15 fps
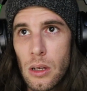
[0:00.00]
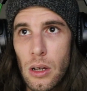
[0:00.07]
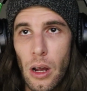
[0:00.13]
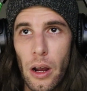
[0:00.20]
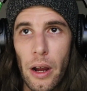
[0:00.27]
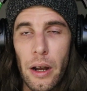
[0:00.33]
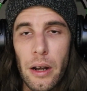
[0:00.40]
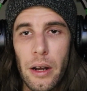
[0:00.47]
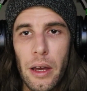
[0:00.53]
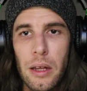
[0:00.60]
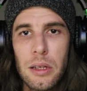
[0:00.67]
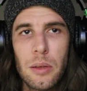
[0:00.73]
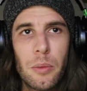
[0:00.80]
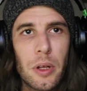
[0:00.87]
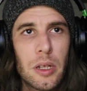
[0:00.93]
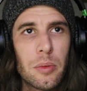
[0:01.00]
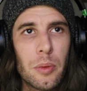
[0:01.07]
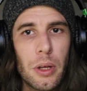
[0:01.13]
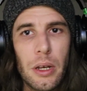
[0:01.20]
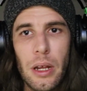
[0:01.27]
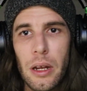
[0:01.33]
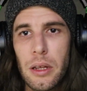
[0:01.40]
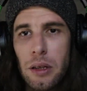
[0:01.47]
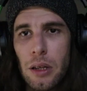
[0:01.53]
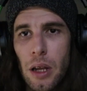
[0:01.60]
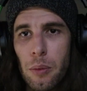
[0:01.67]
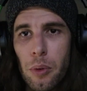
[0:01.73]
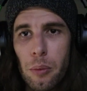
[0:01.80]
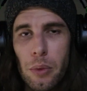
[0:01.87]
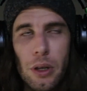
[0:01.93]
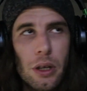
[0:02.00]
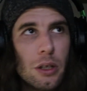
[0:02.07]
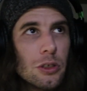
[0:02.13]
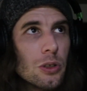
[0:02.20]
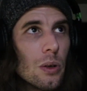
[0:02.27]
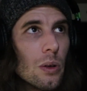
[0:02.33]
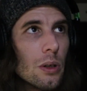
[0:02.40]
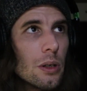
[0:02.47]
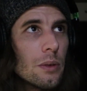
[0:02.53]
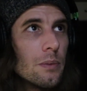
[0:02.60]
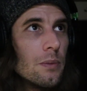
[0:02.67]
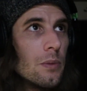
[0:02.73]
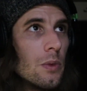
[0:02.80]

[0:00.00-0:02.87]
Alright, next I'm explaining how to set up a MIDI controller.